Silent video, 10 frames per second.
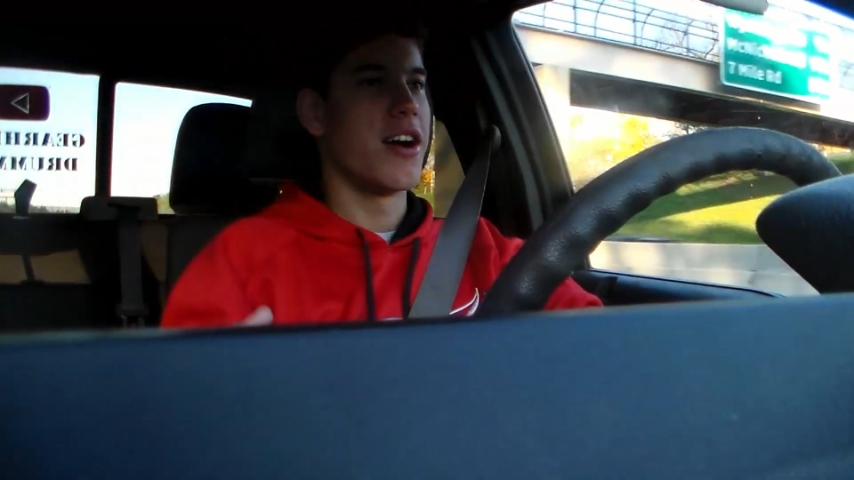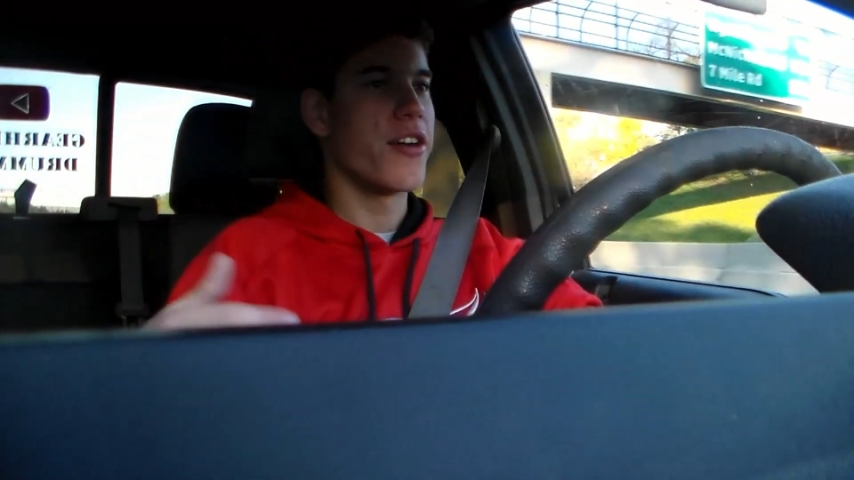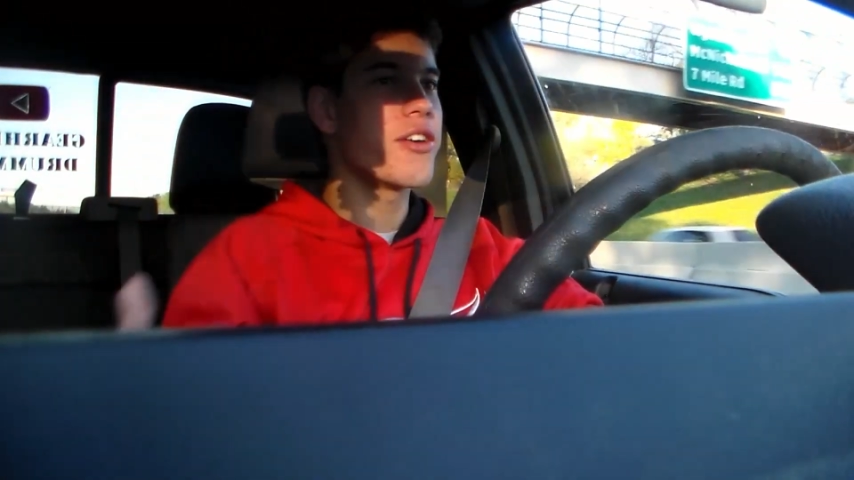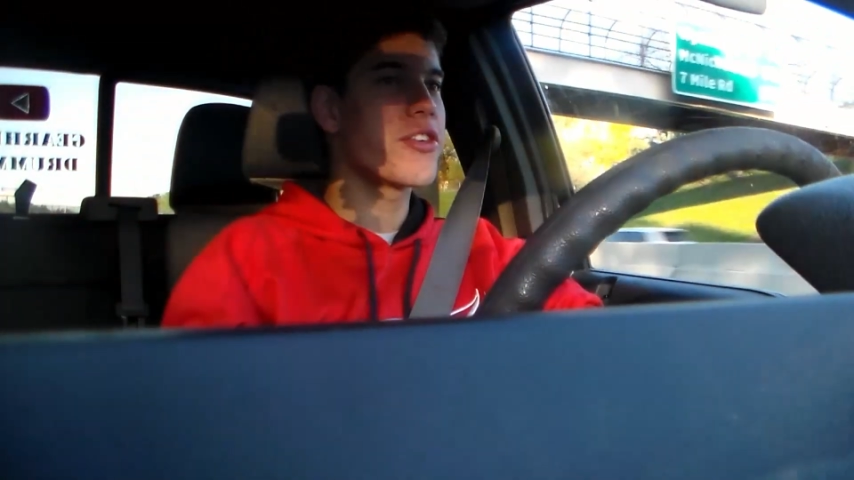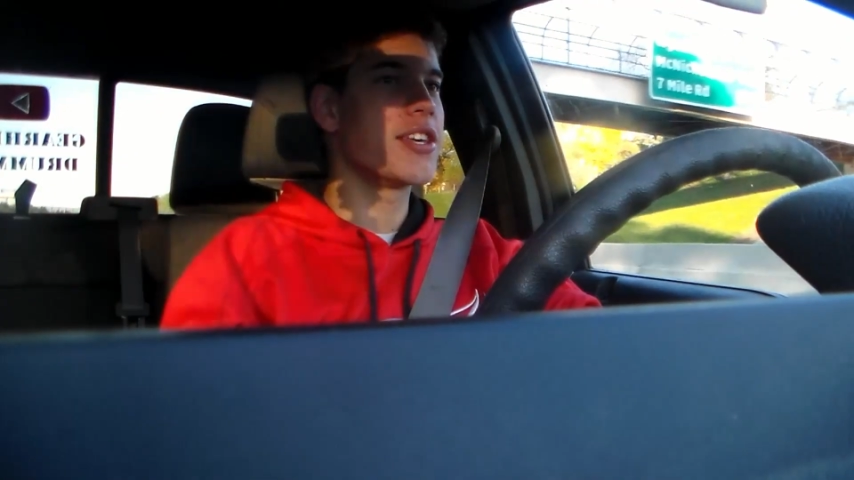
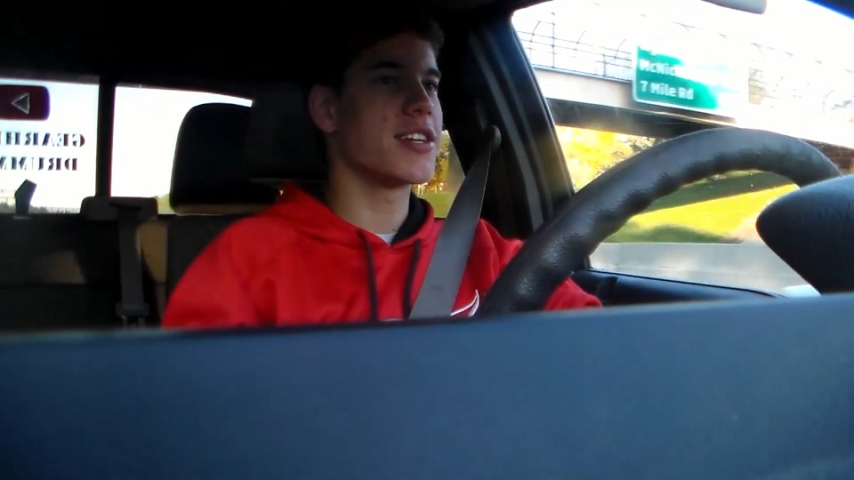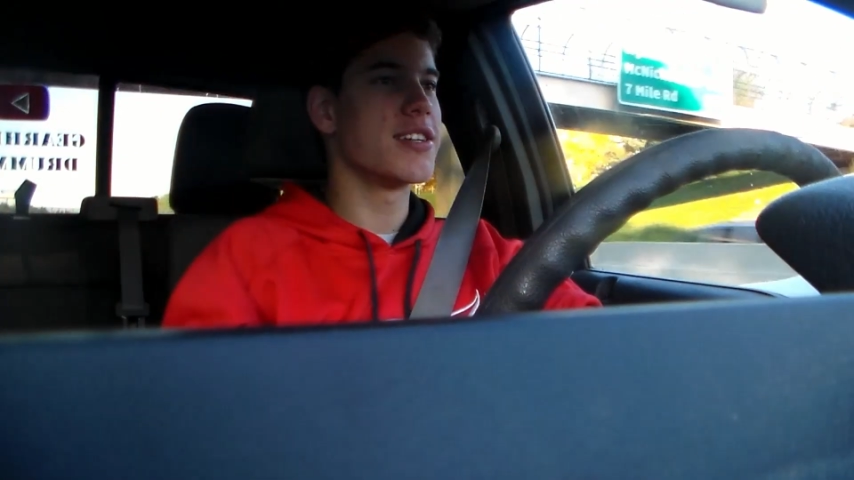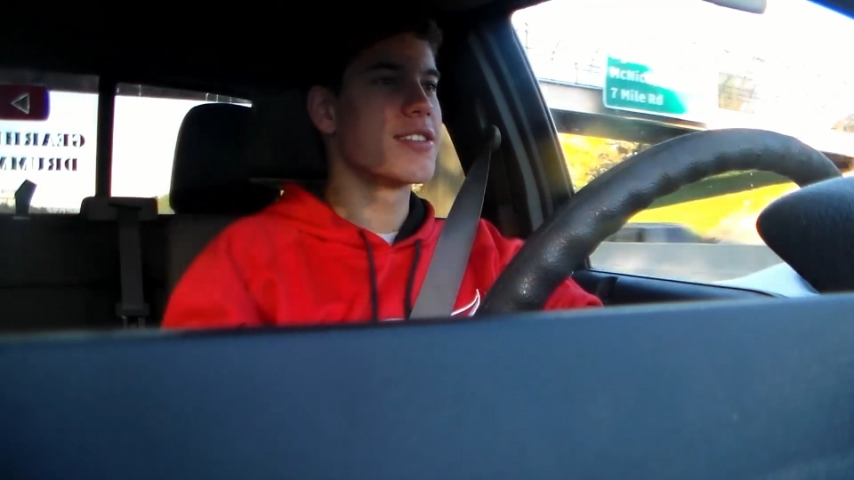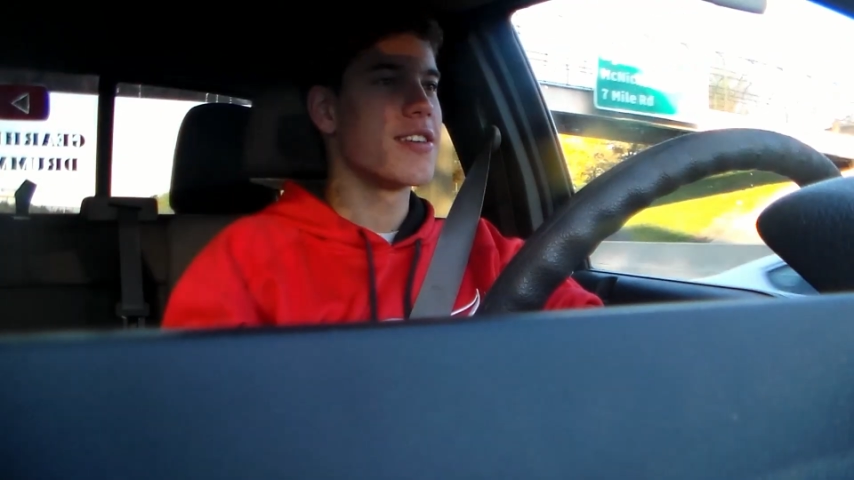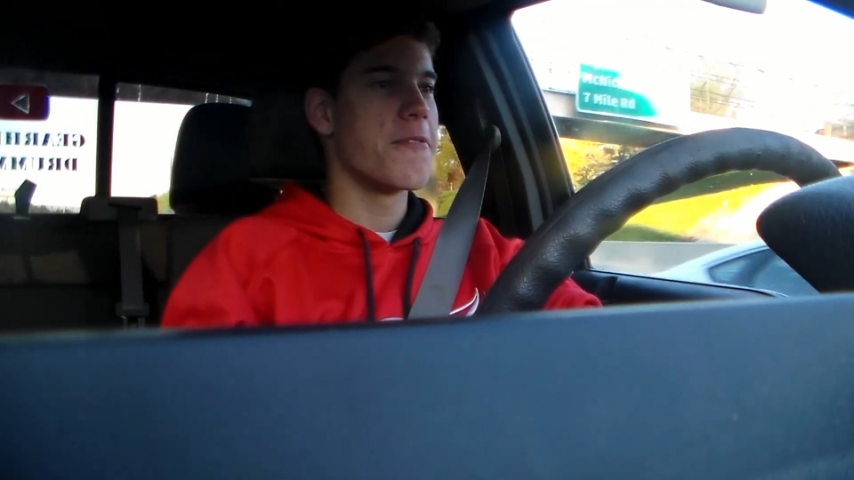Another thing
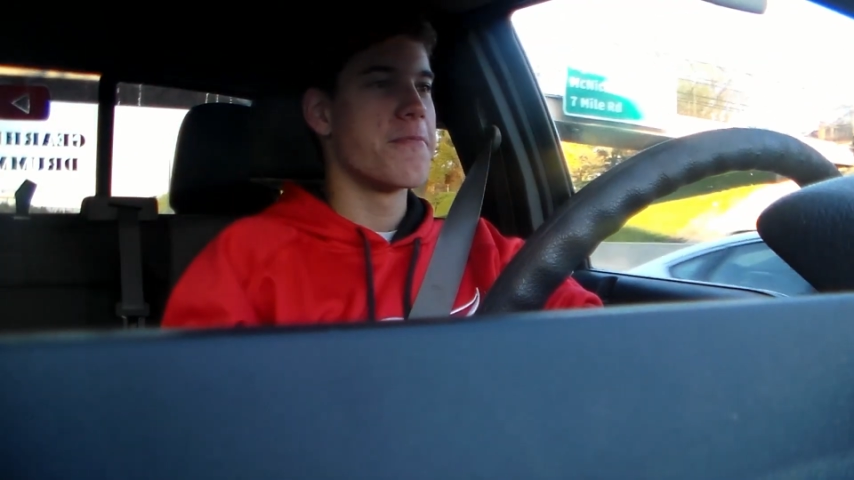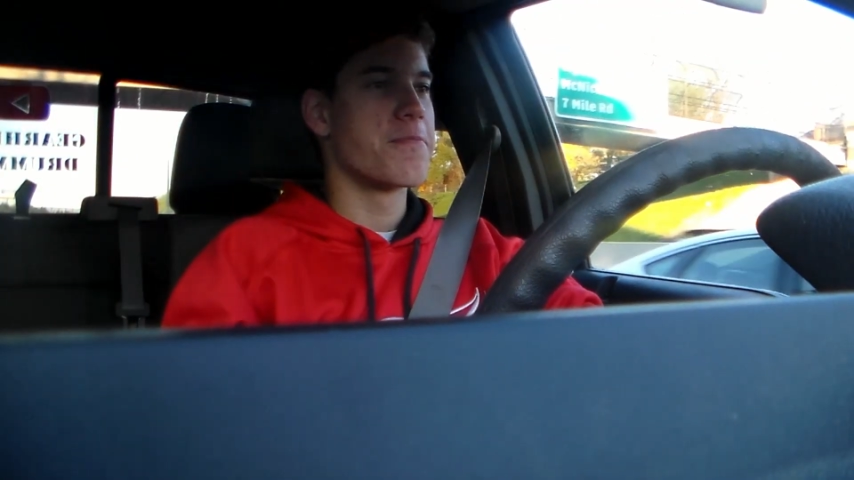is,